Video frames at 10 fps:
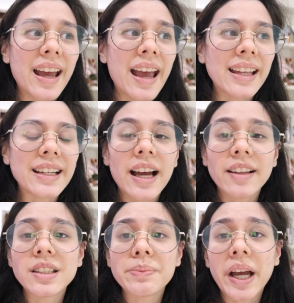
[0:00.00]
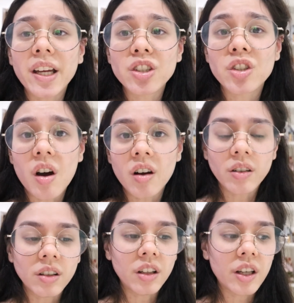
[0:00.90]
and I had to buy a
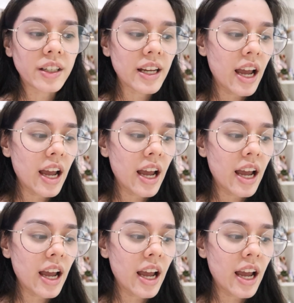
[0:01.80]
dongle and I